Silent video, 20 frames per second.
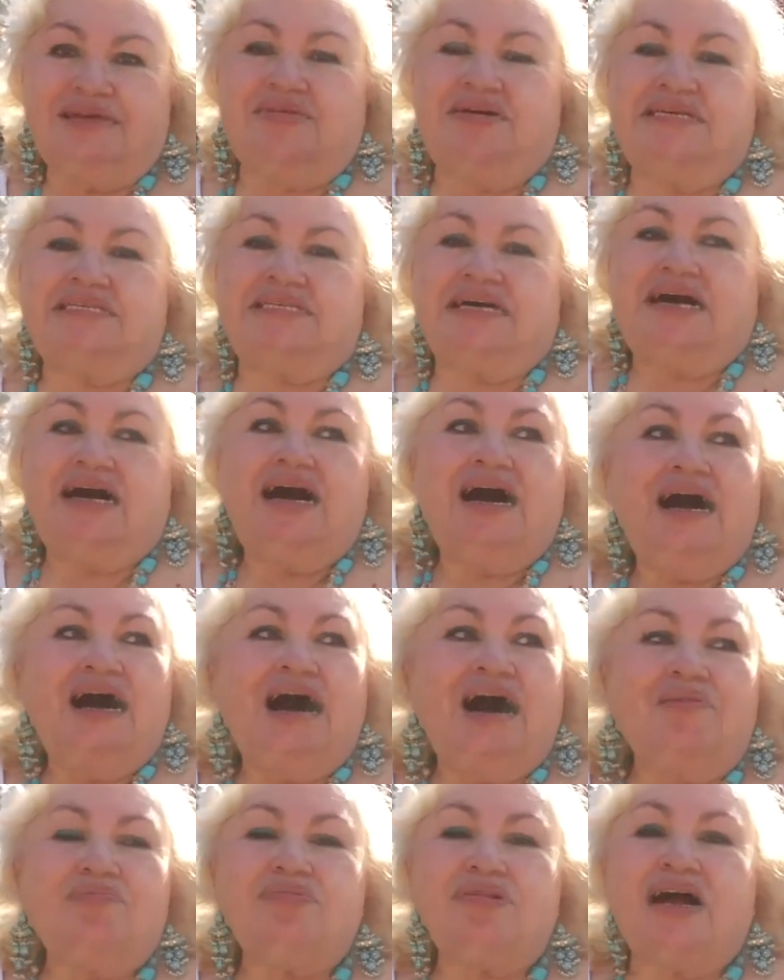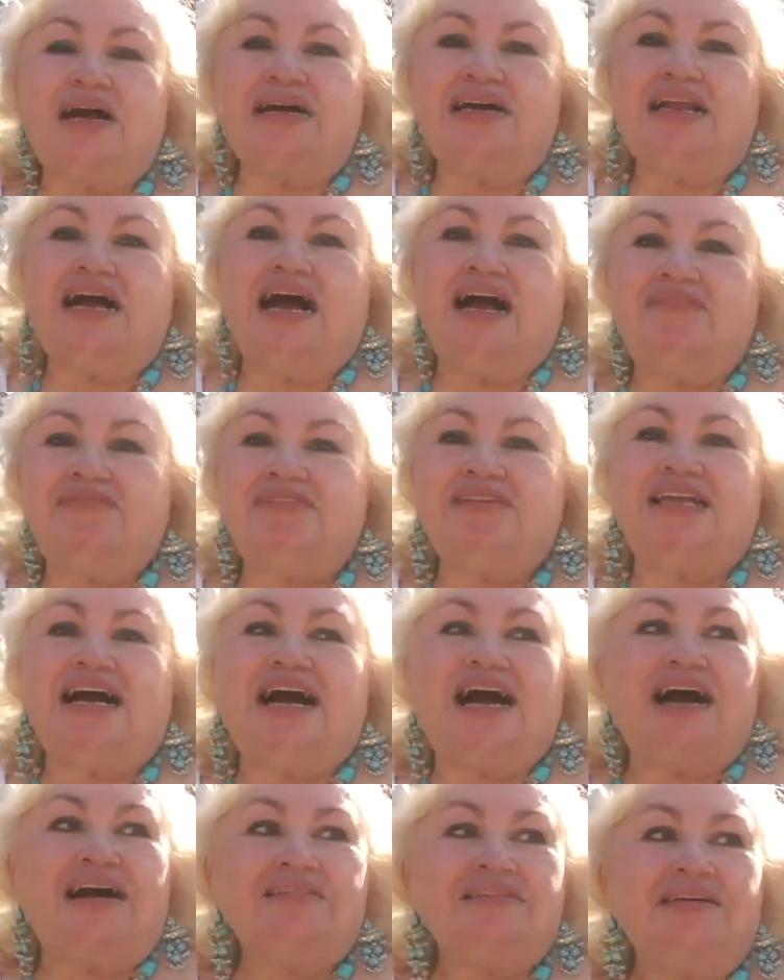That was a block and a half from the
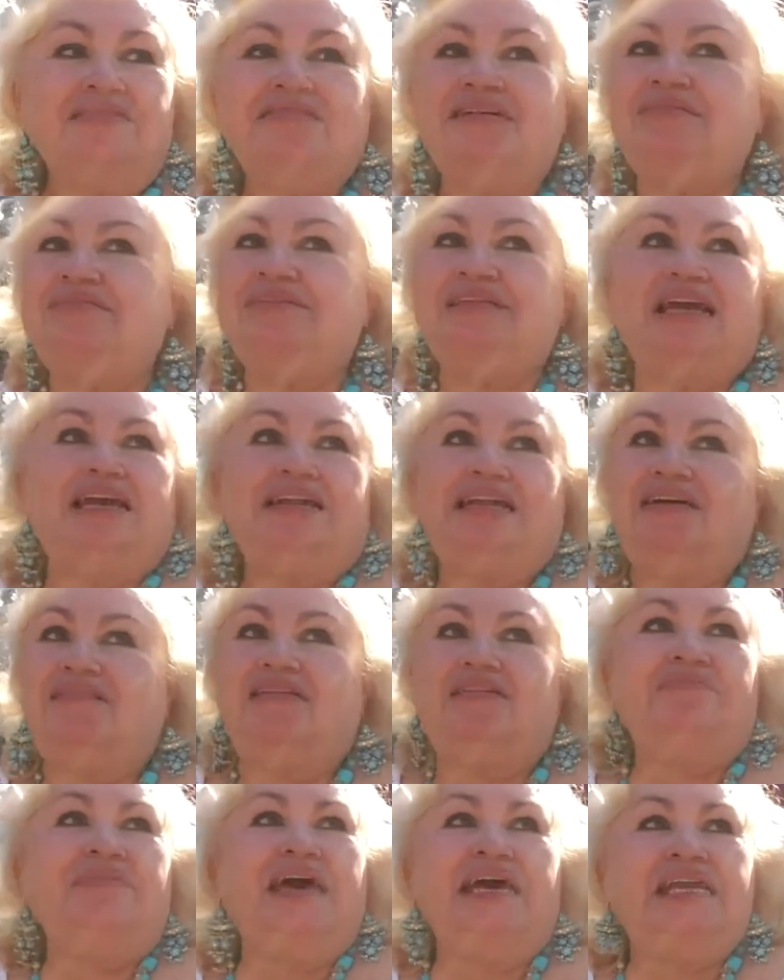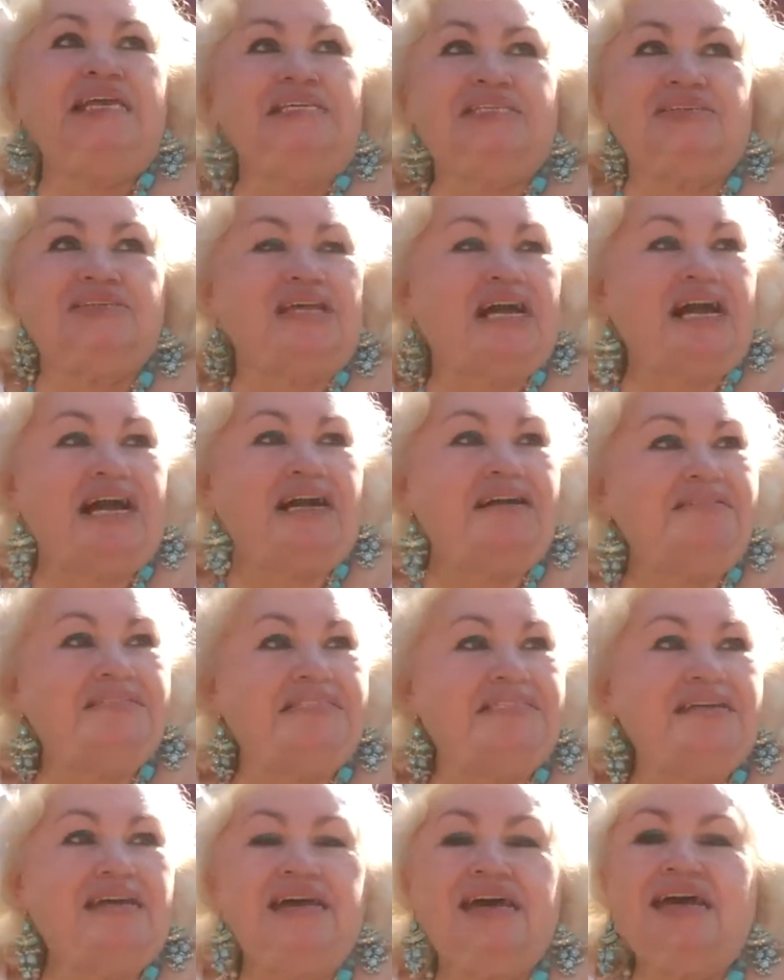house, and we never made it to the
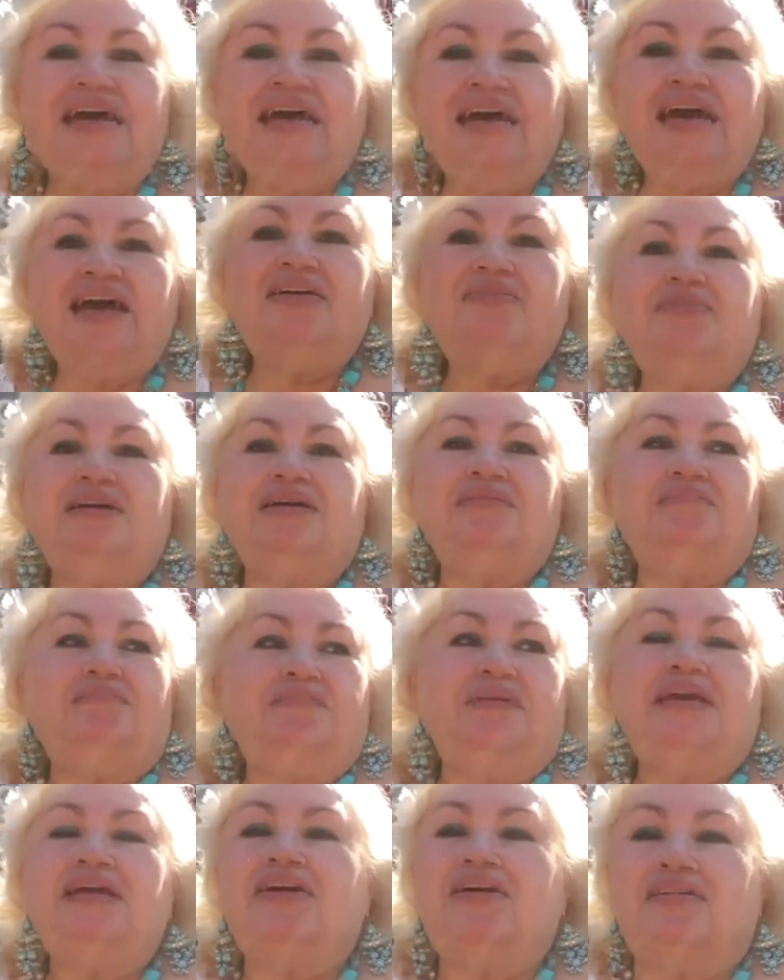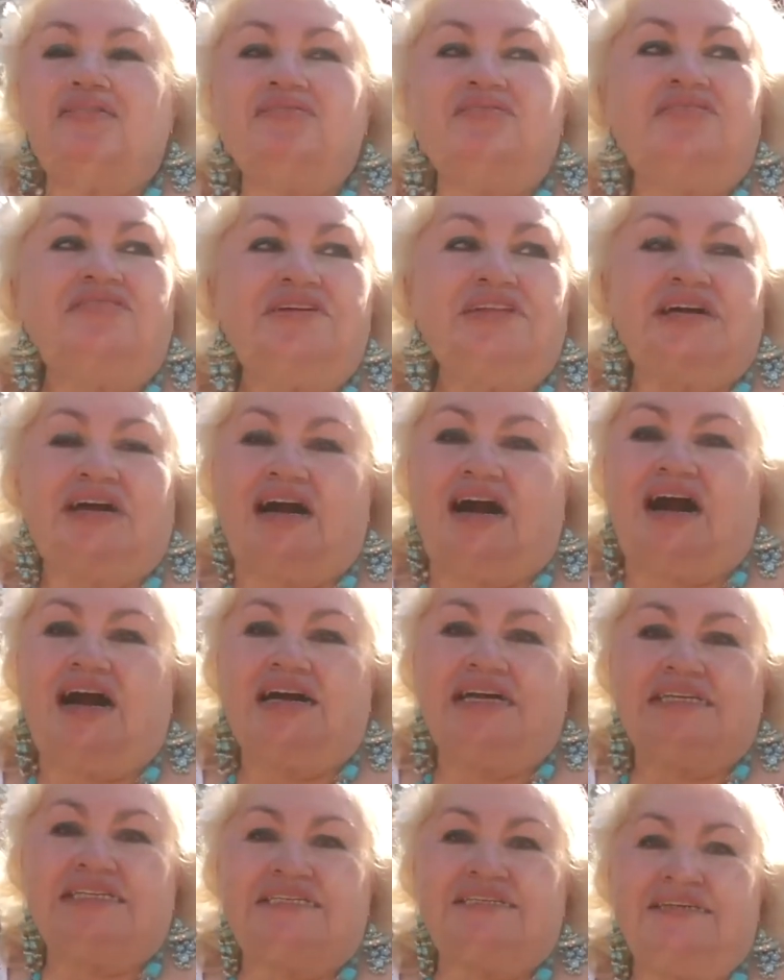house. And we peed all over the
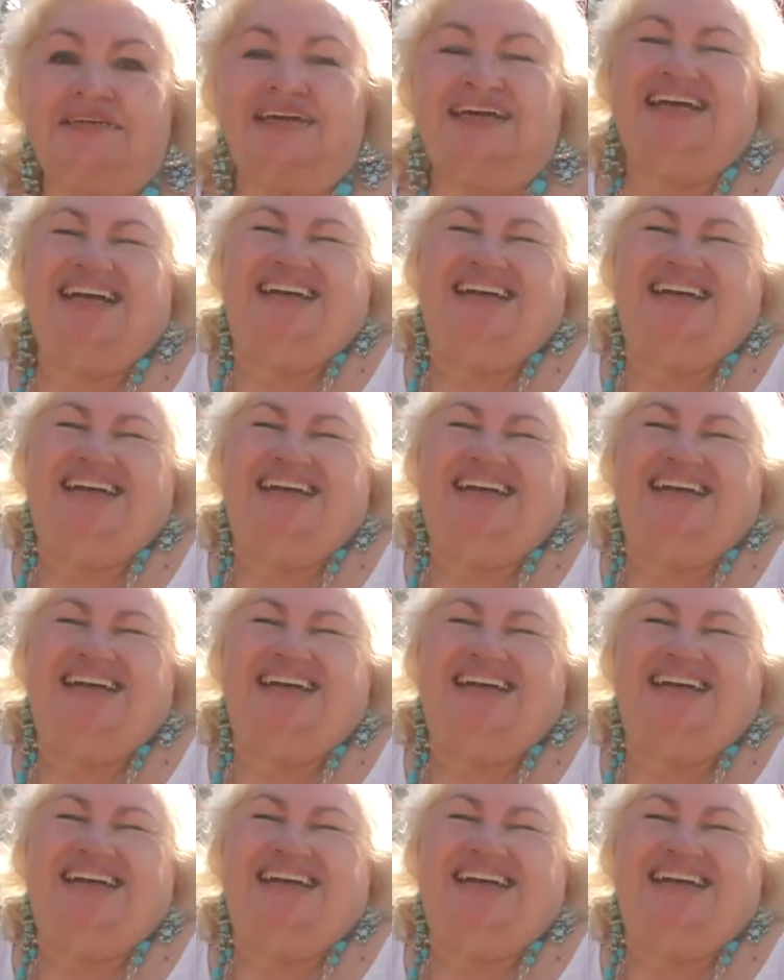cars.